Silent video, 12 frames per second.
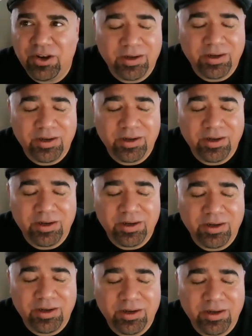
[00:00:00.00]
I find
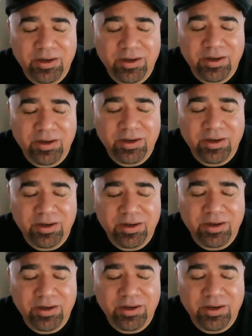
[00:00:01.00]
that's a good way to start
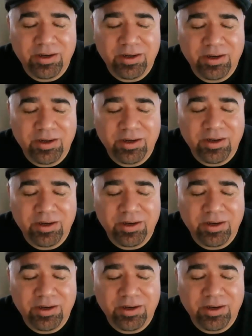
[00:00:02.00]
a new one.
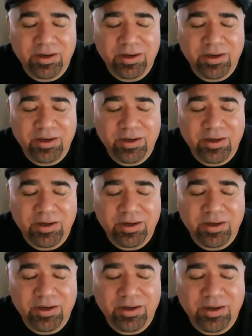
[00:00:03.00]
Is
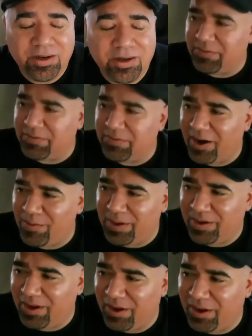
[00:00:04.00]
I have no
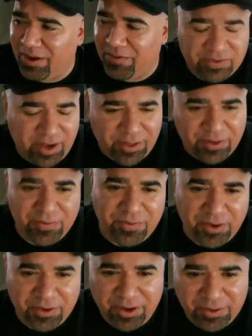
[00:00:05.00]
ideas,
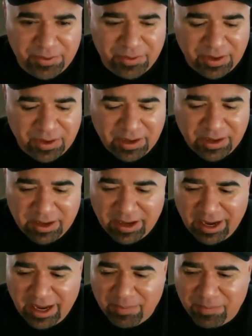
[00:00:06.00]
so I'm going to use the environment
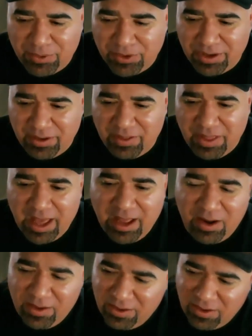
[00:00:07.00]
of this other
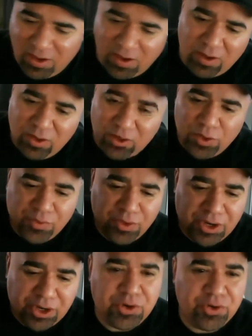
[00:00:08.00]
photo and
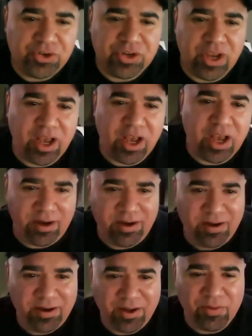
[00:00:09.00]
put that all
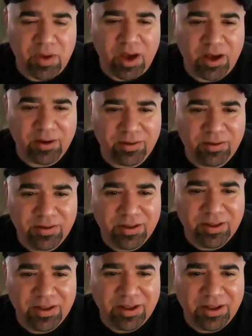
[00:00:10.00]
over a new shot
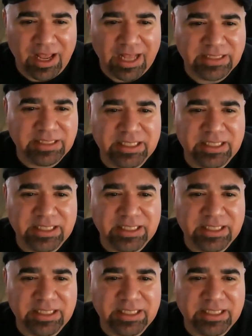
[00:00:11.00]
of a model